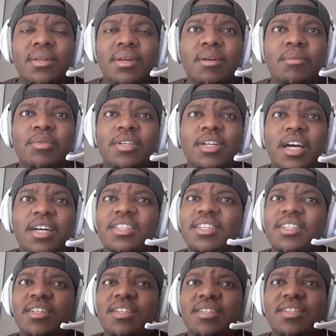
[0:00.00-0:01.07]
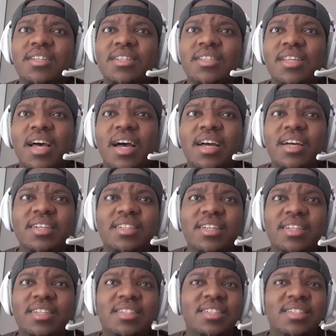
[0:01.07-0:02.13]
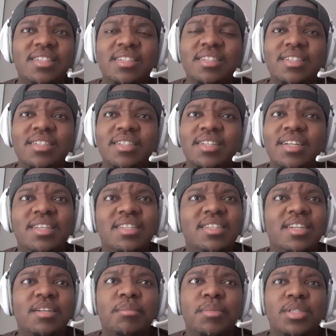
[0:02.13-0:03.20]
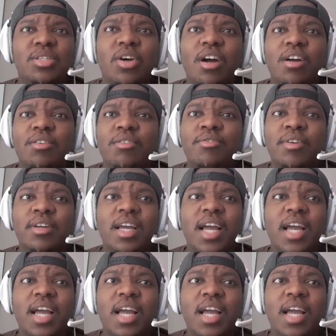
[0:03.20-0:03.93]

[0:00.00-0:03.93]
Muhammad. The production design and the cinematography.